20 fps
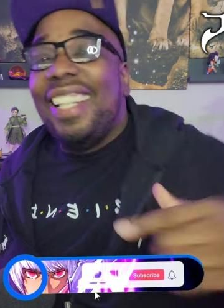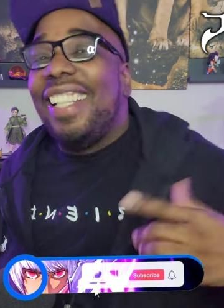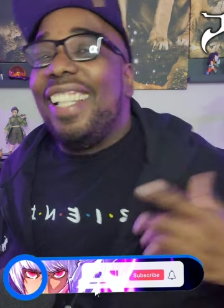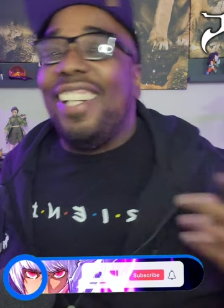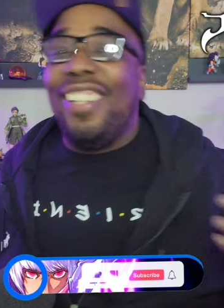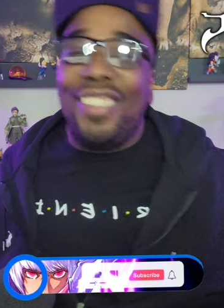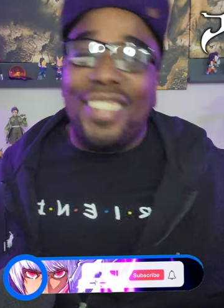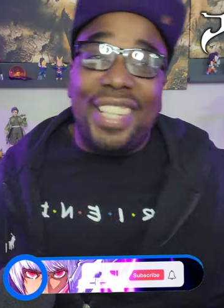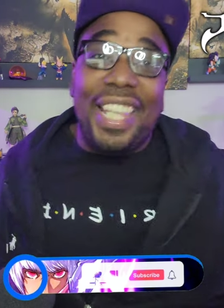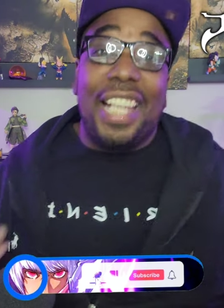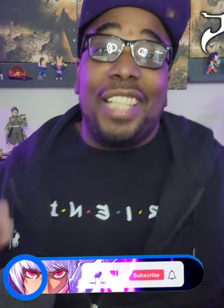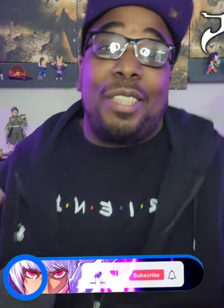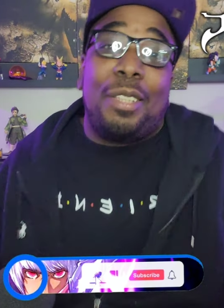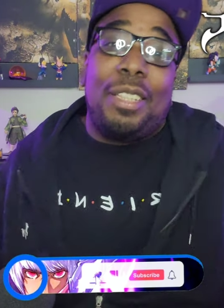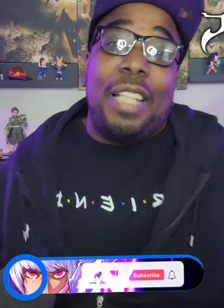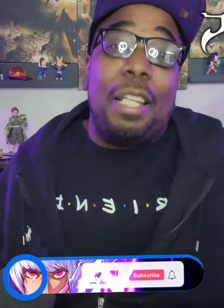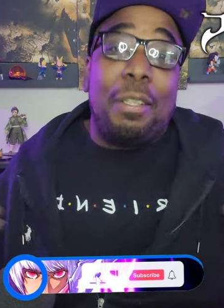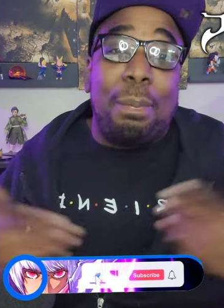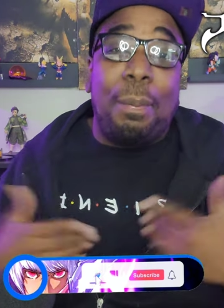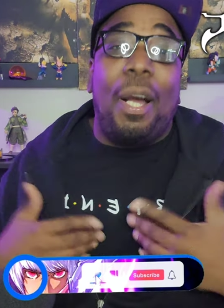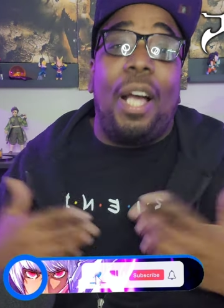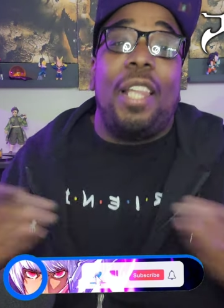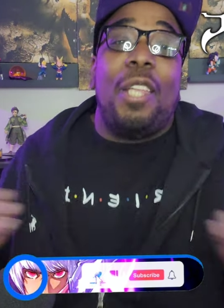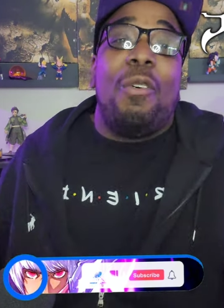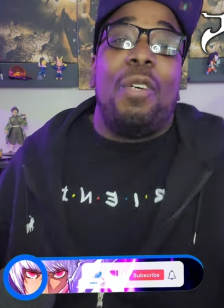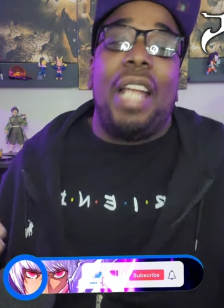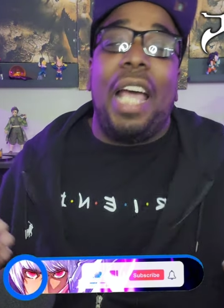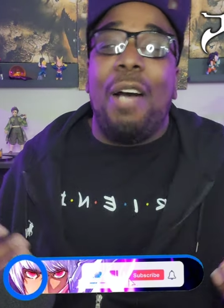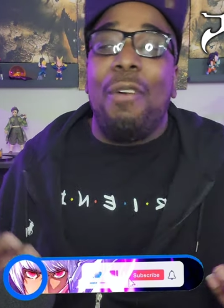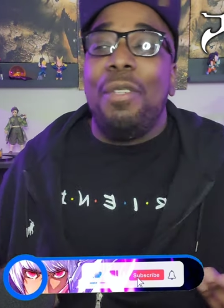that's, that's probably
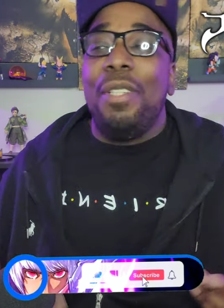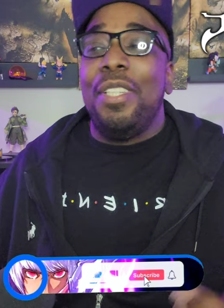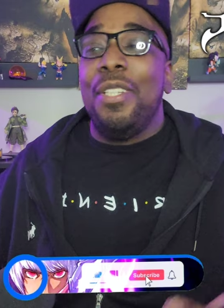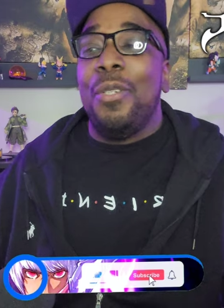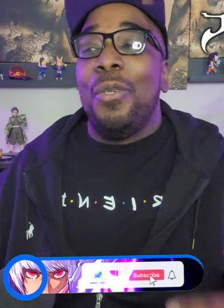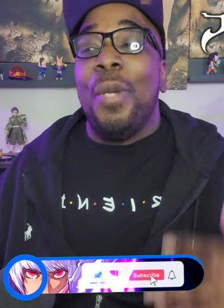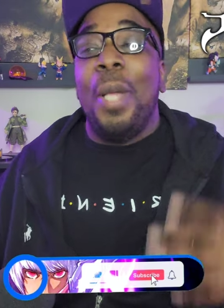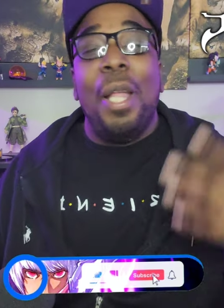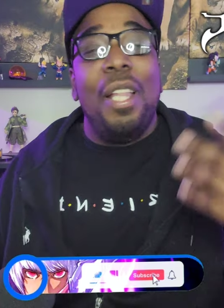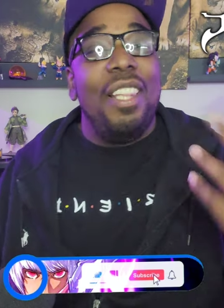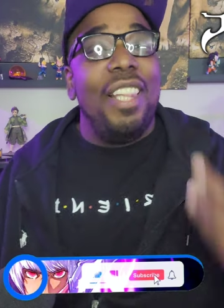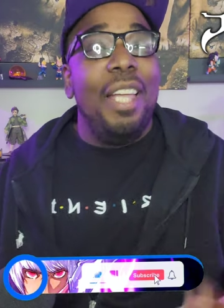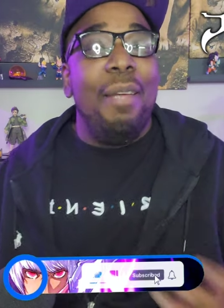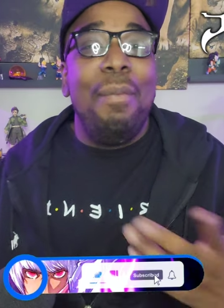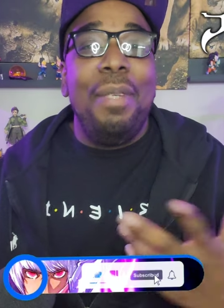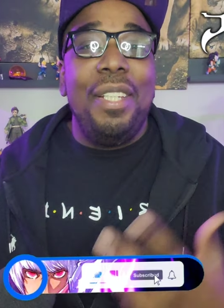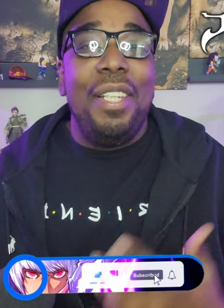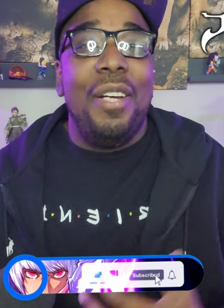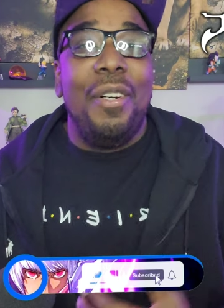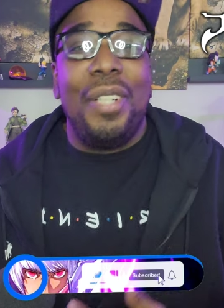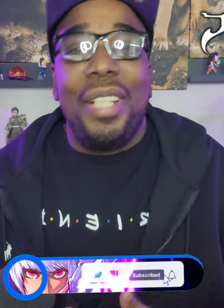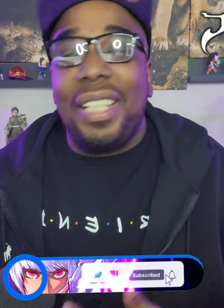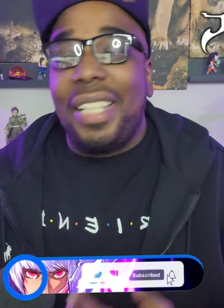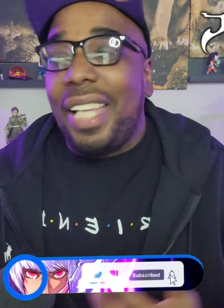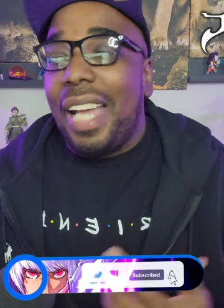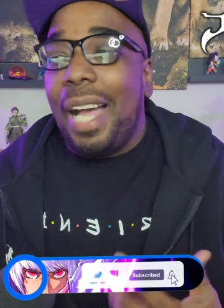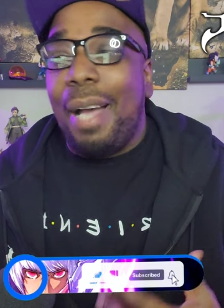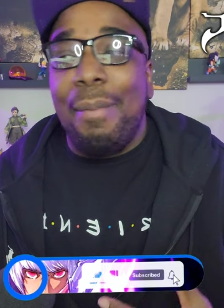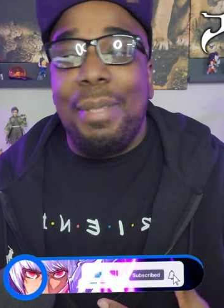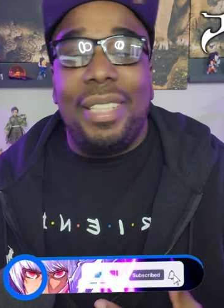what I would do. Let me know in the
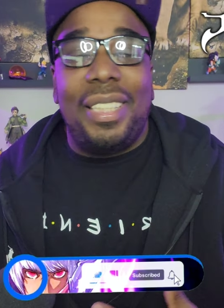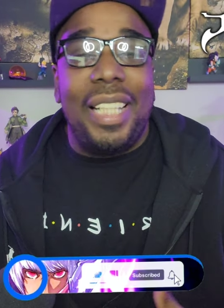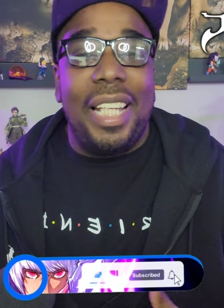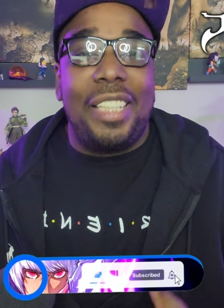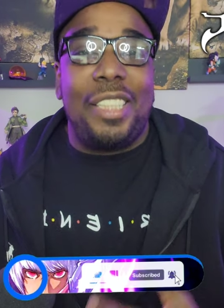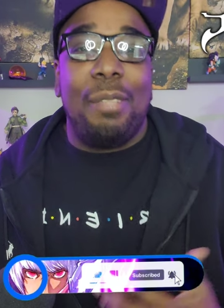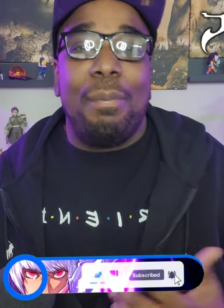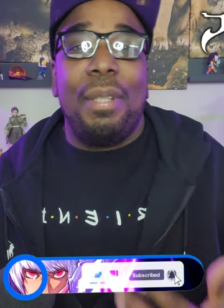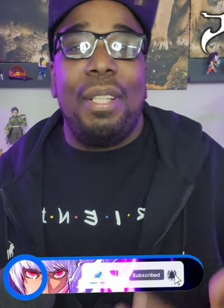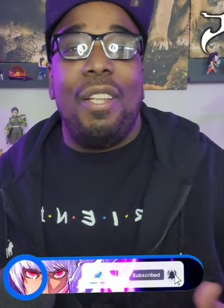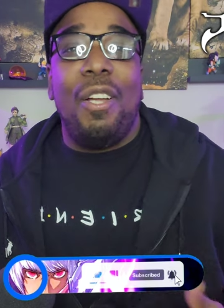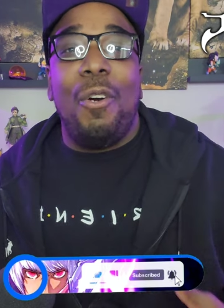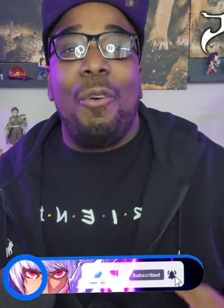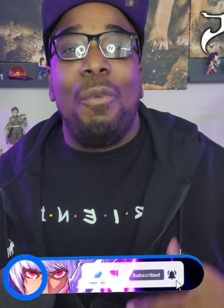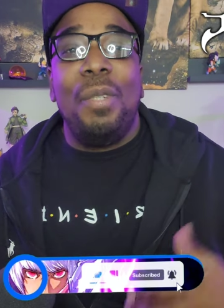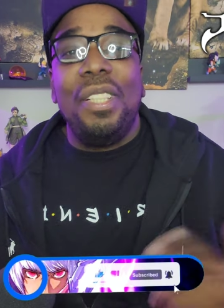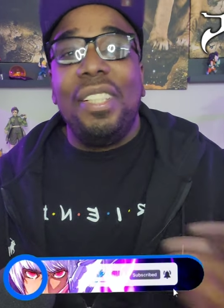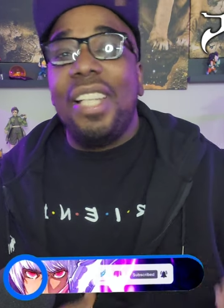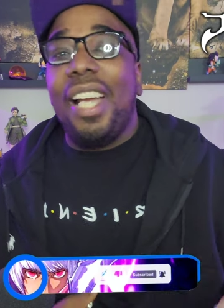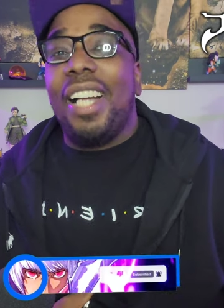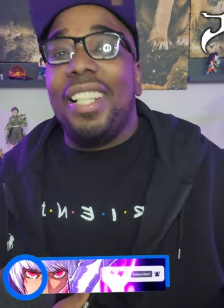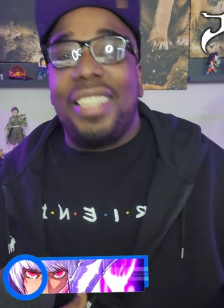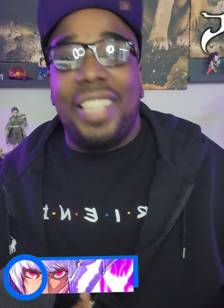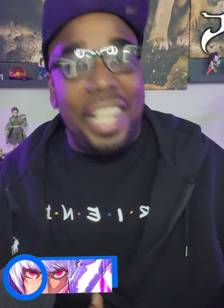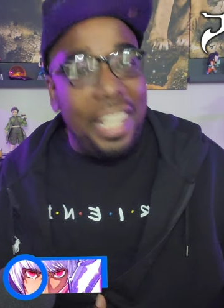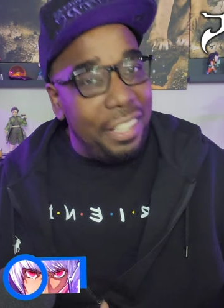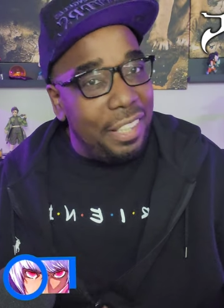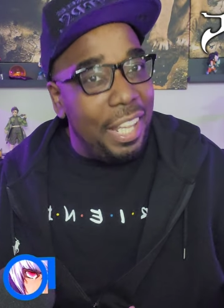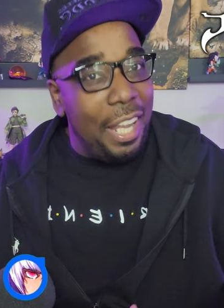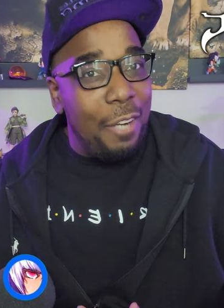comment section below. Would y'all
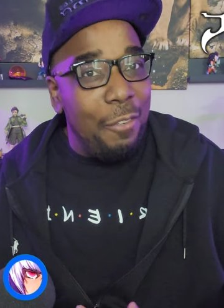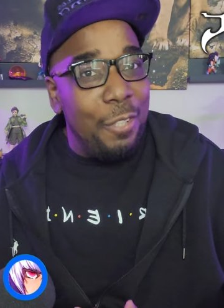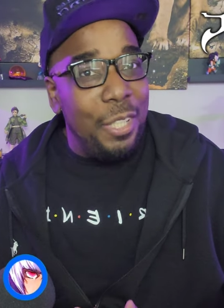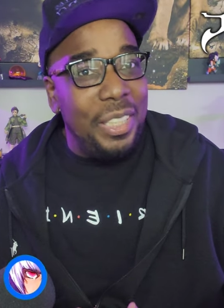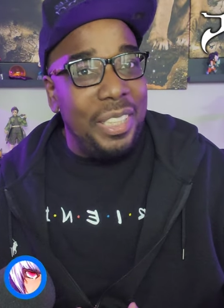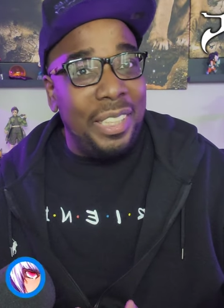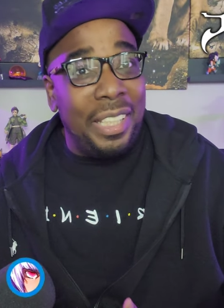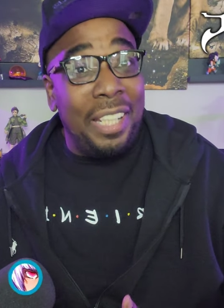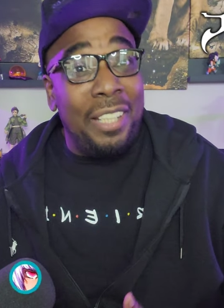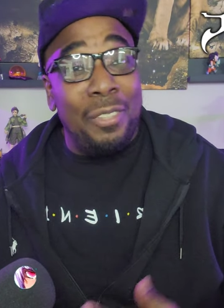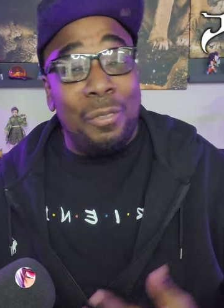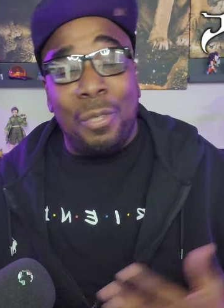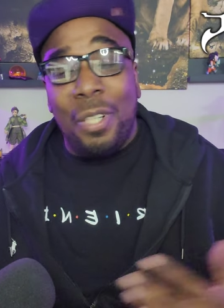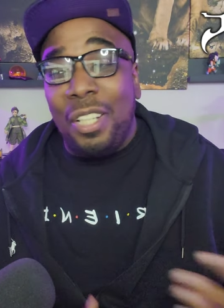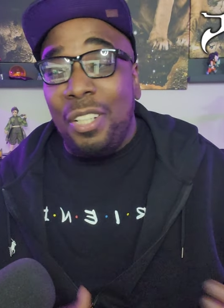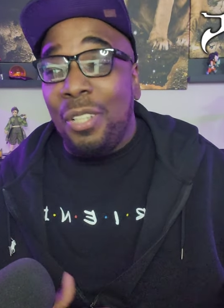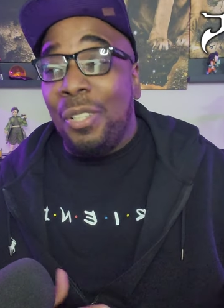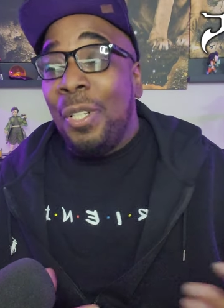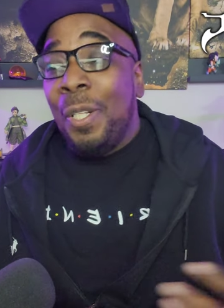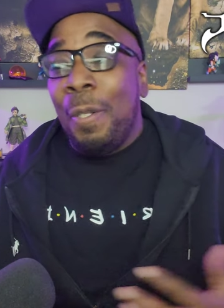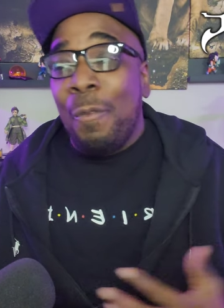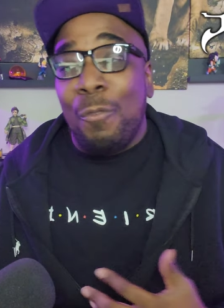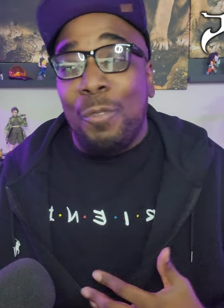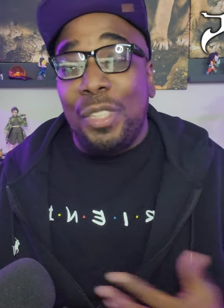take that risk as well?